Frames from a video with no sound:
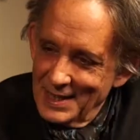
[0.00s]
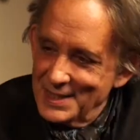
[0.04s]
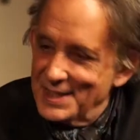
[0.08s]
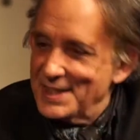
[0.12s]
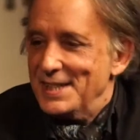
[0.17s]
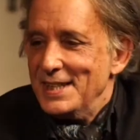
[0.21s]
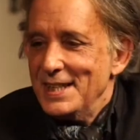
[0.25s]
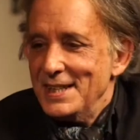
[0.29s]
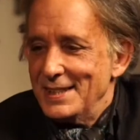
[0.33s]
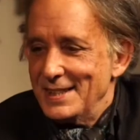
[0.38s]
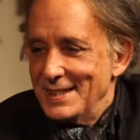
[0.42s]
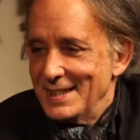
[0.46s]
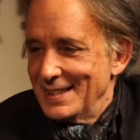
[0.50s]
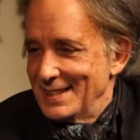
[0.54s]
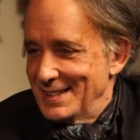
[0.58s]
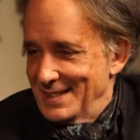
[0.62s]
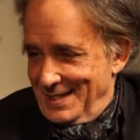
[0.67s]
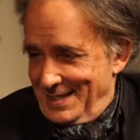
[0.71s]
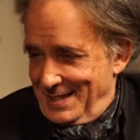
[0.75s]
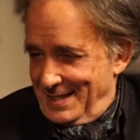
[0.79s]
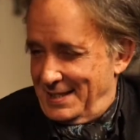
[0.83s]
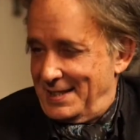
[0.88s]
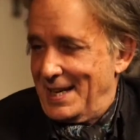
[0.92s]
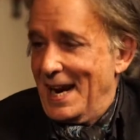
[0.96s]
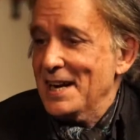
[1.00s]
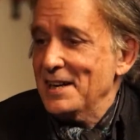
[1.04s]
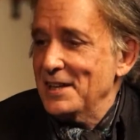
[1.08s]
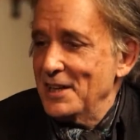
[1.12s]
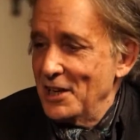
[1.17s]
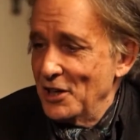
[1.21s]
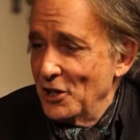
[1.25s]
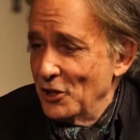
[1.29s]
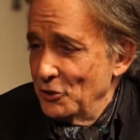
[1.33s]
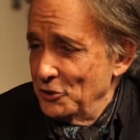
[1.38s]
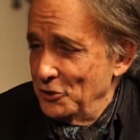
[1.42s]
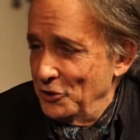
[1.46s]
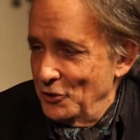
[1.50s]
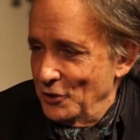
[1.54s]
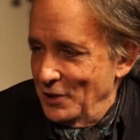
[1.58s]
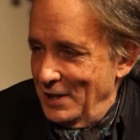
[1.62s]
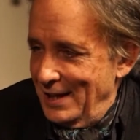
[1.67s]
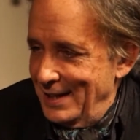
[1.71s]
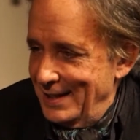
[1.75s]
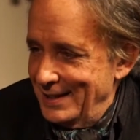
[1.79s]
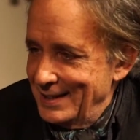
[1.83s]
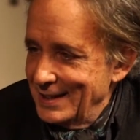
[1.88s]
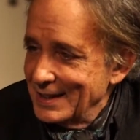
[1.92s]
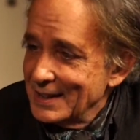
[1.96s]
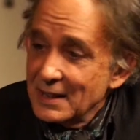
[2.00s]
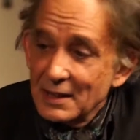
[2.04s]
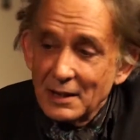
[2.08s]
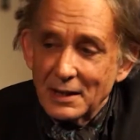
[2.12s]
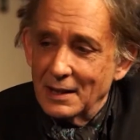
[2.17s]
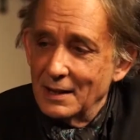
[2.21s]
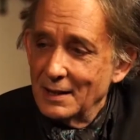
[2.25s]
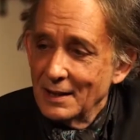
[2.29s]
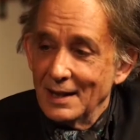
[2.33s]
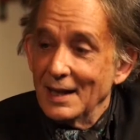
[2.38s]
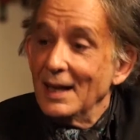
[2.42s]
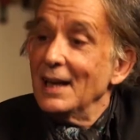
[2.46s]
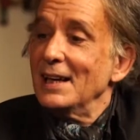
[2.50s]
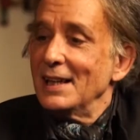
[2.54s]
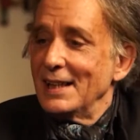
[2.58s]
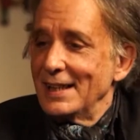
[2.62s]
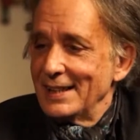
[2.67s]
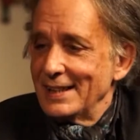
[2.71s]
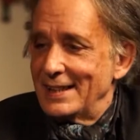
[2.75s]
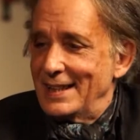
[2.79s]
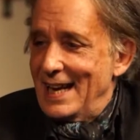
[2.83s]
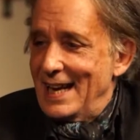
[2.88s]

standing on your head in, and, yeah, in